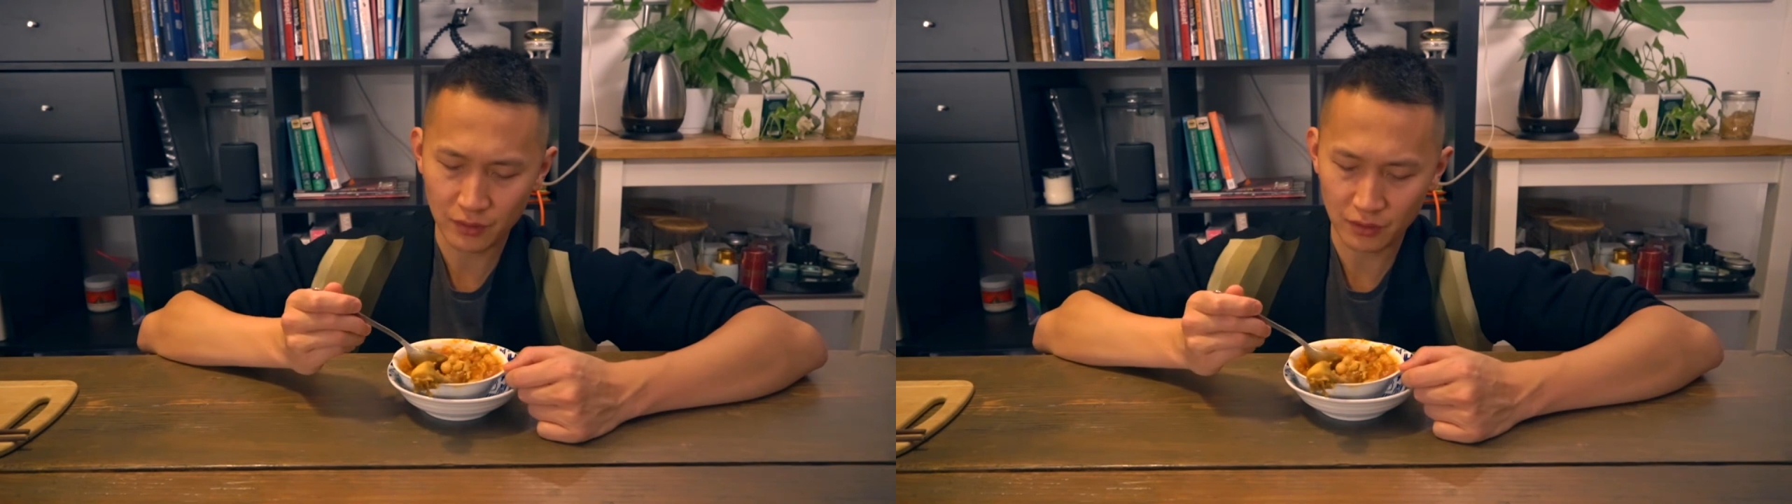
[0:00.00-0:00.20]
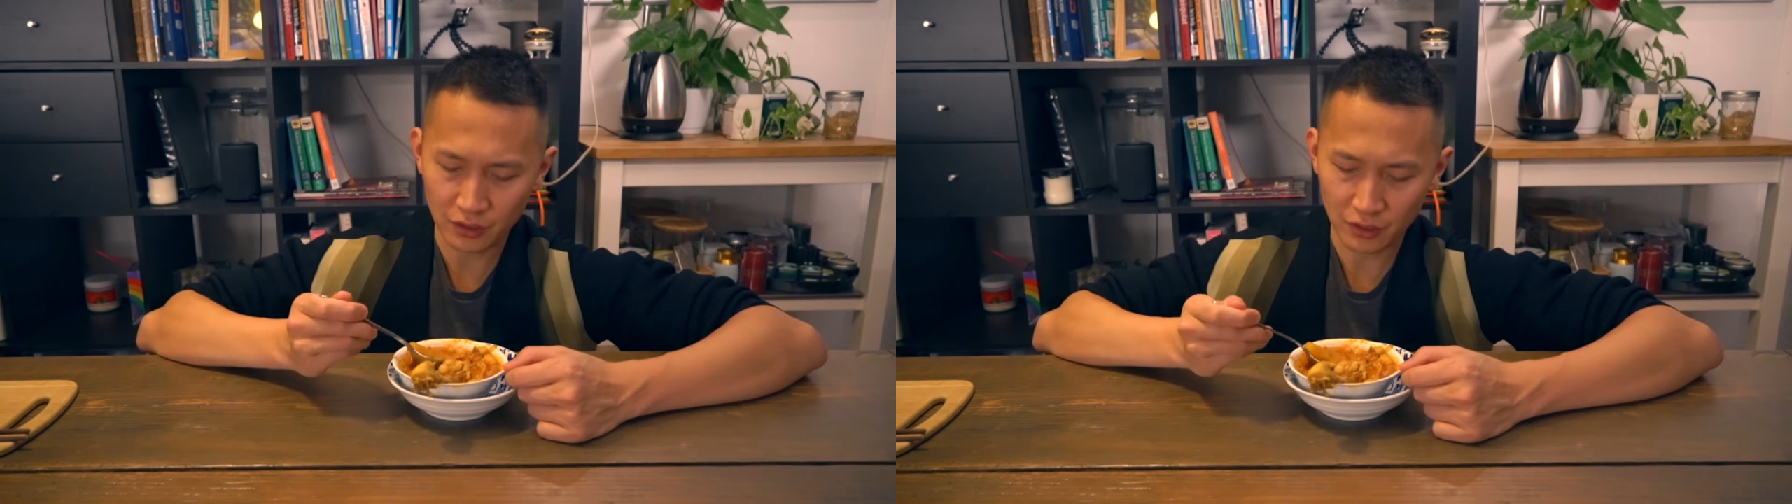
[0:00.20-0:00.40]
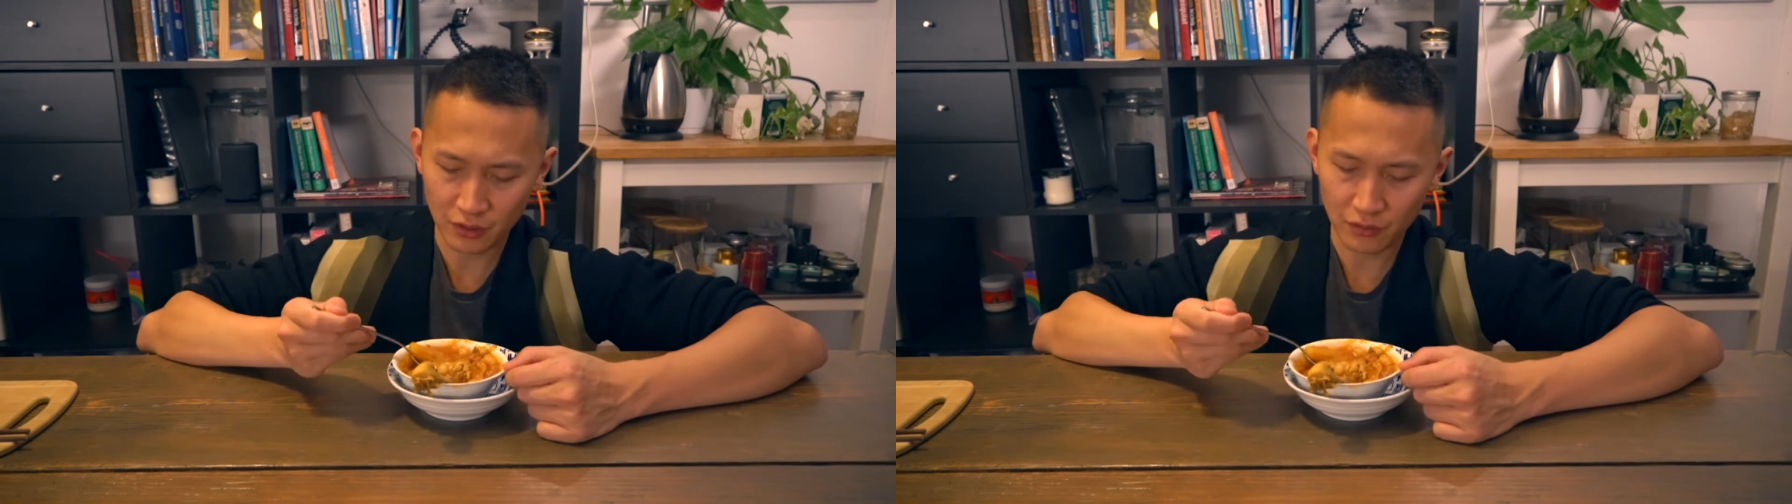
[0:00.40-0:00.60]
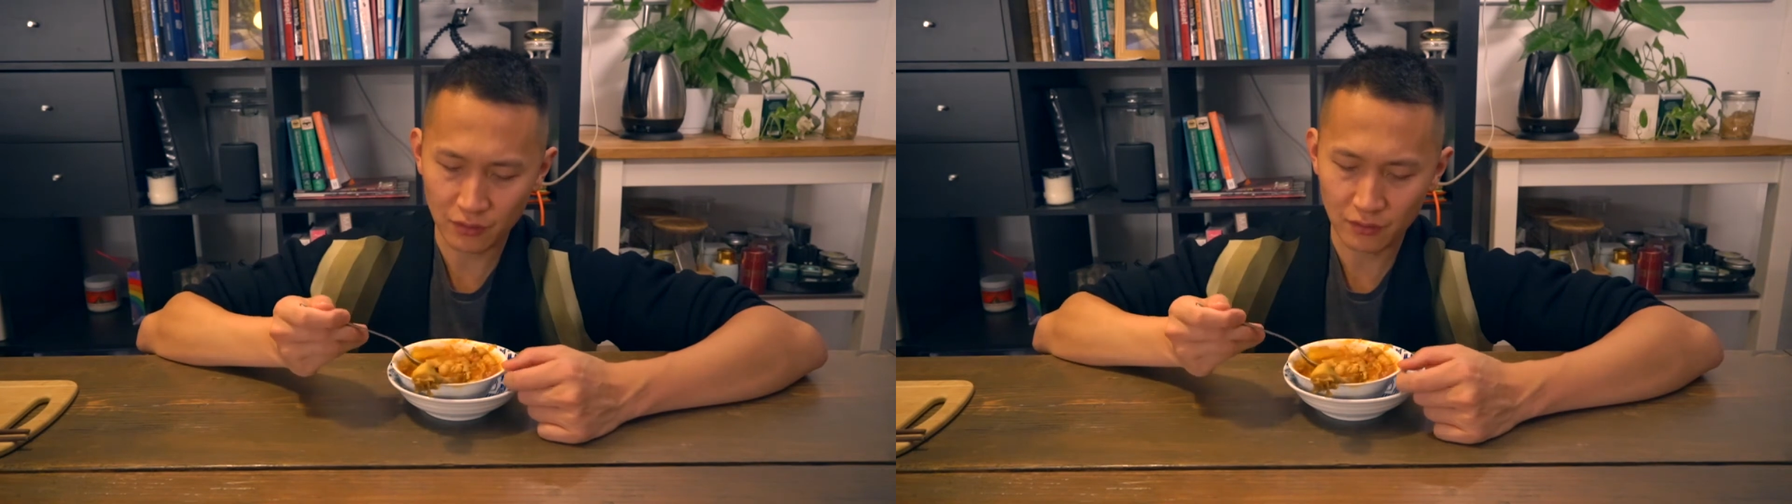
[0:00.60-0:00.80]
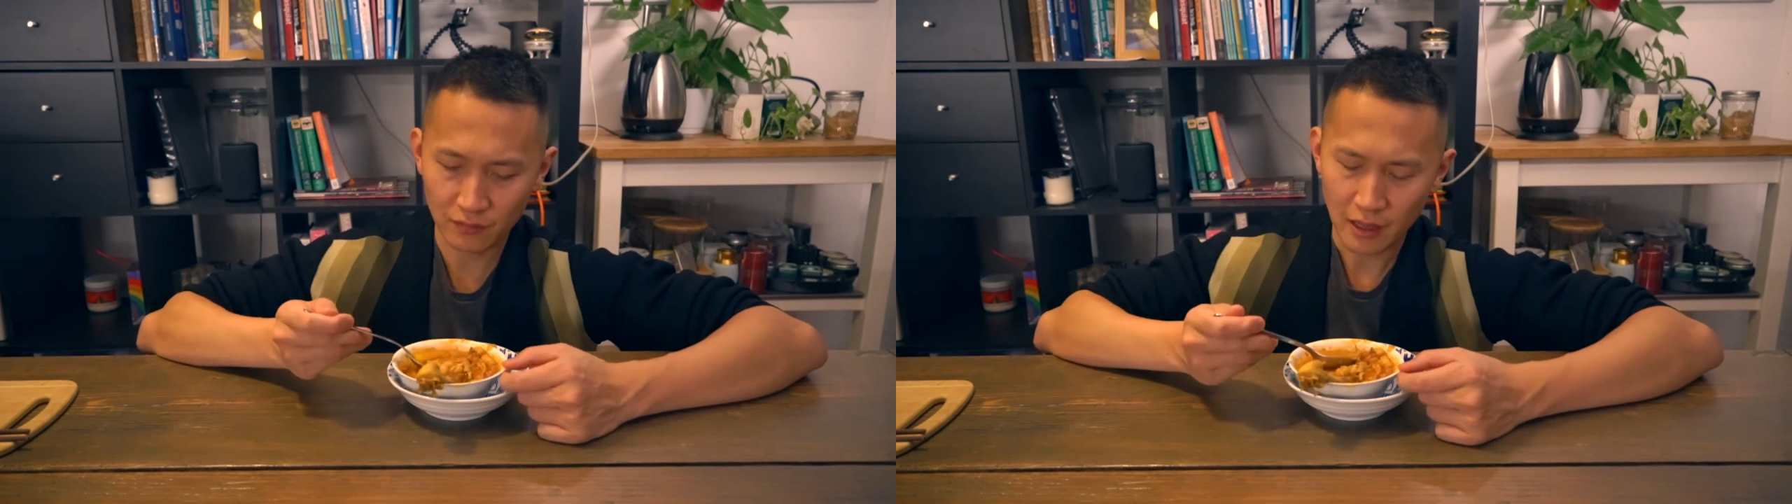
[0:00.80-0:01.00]
to show
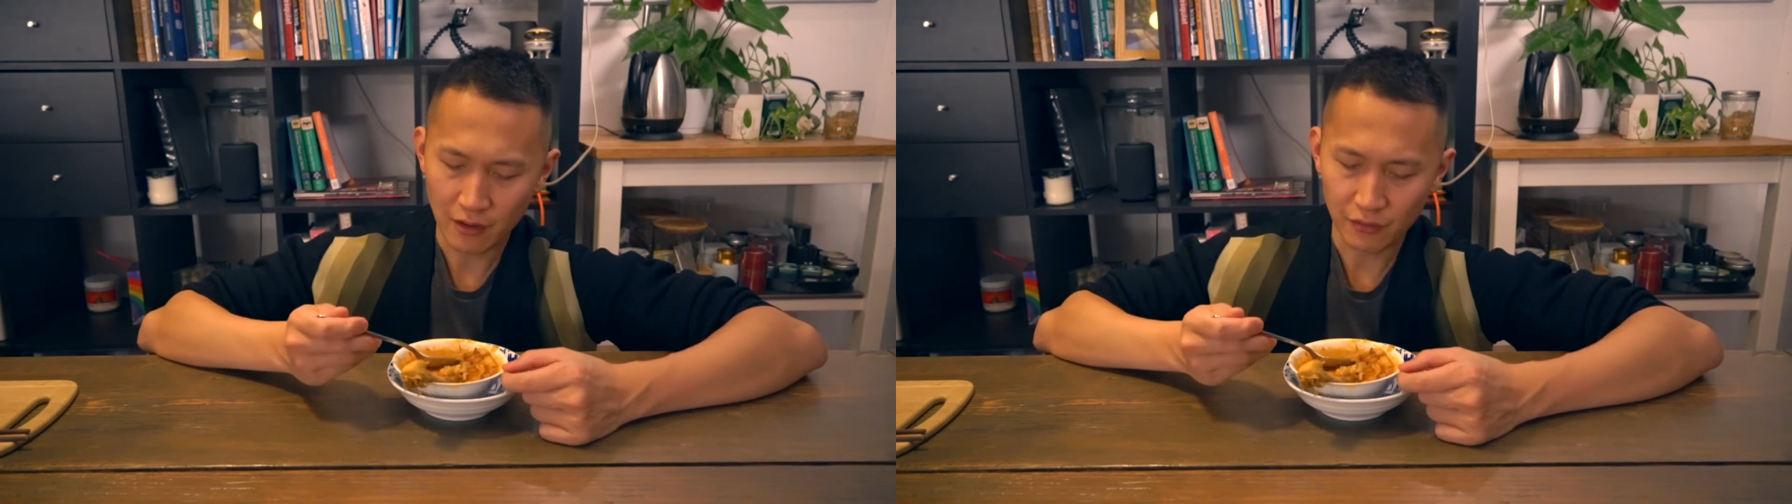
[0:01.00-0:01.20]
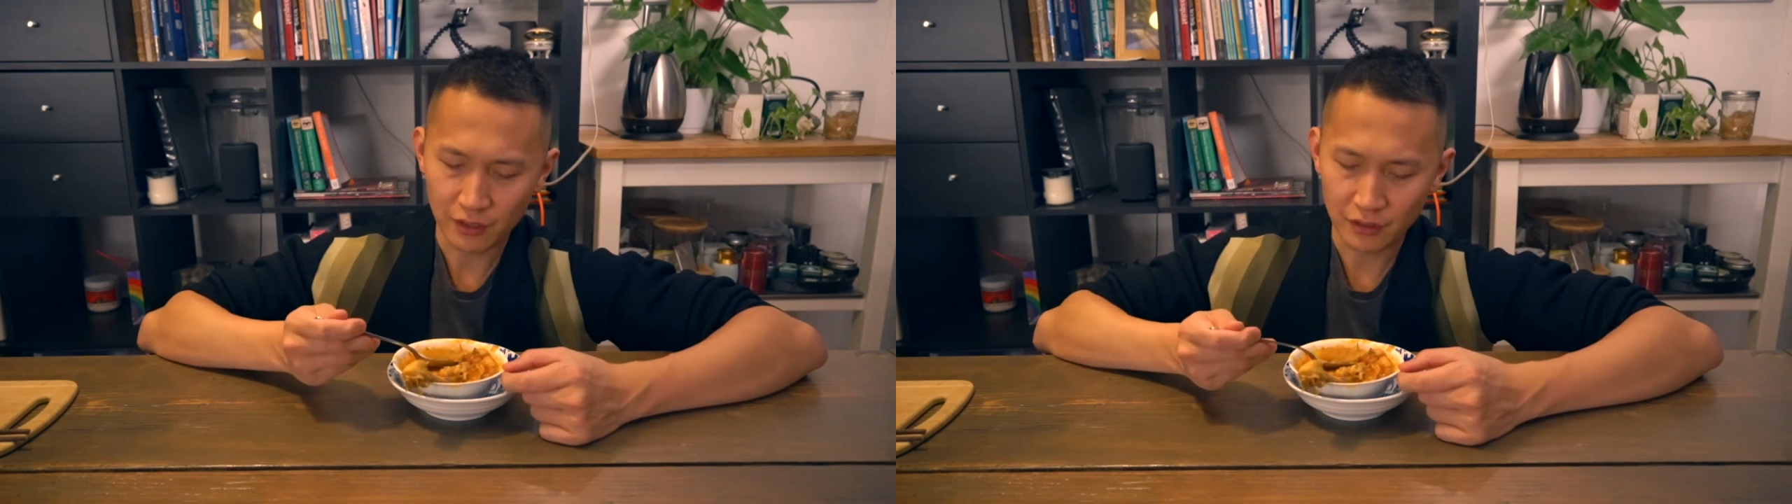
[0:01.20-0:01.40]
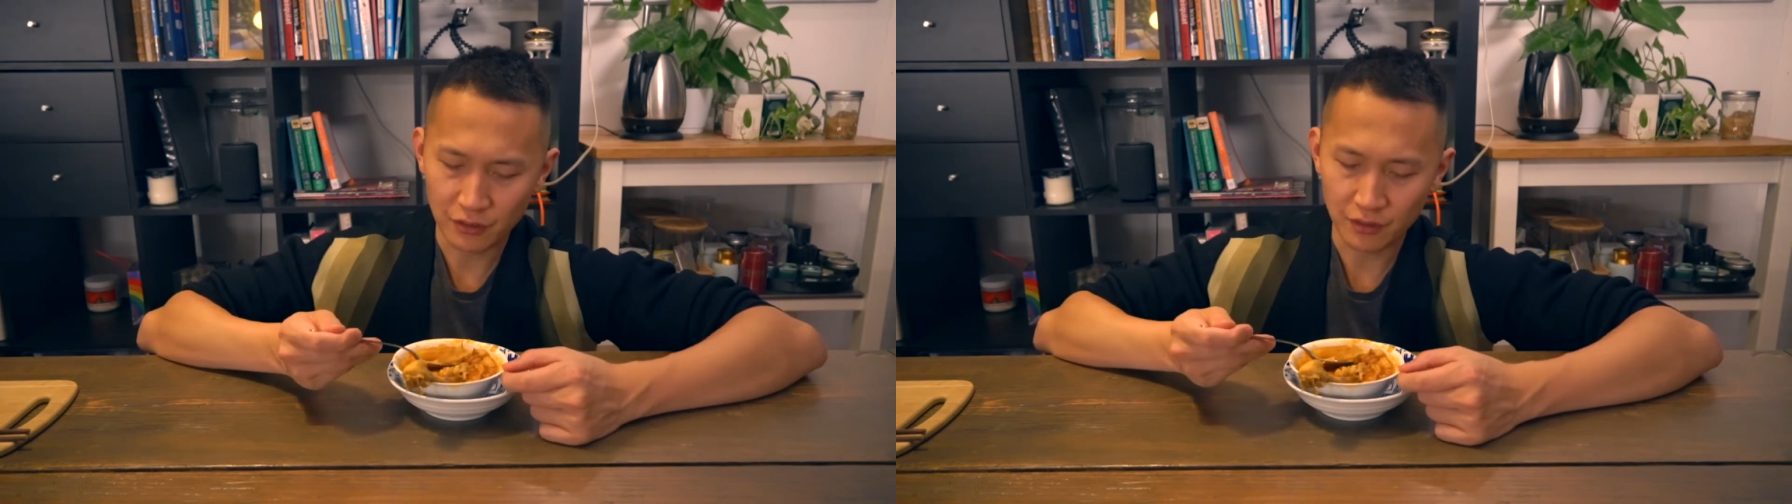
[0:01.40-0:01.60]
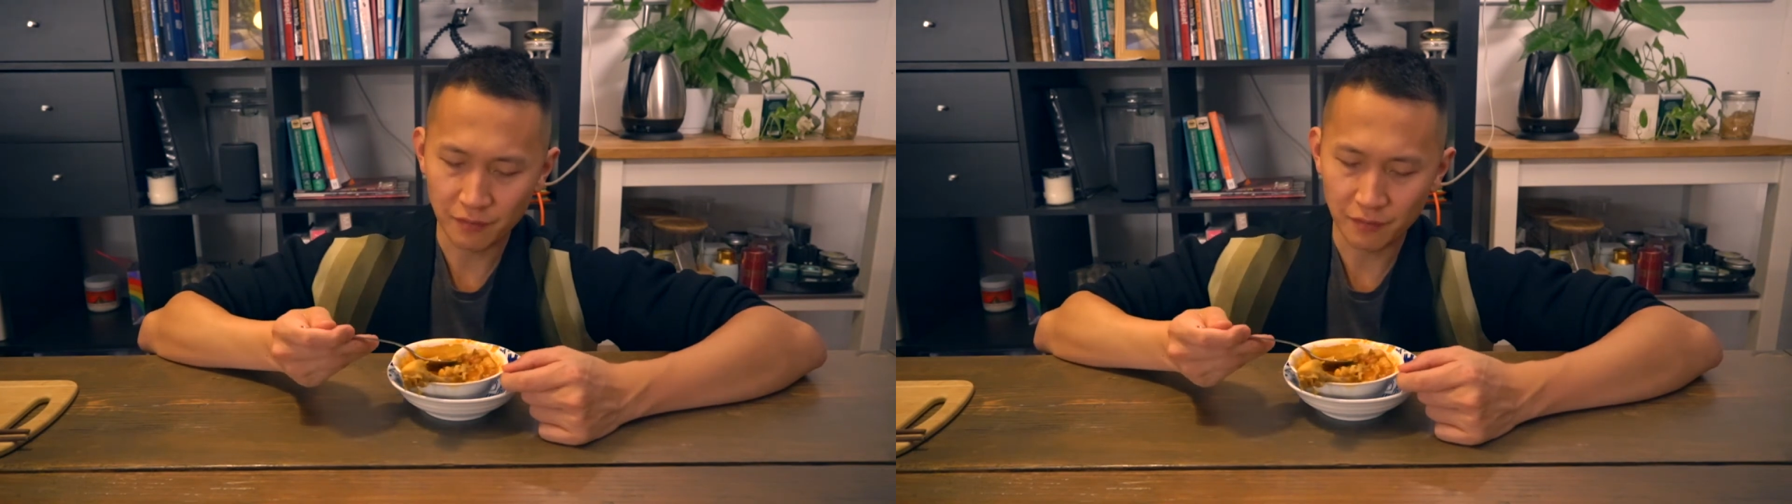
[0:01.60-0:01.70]
how you can sort of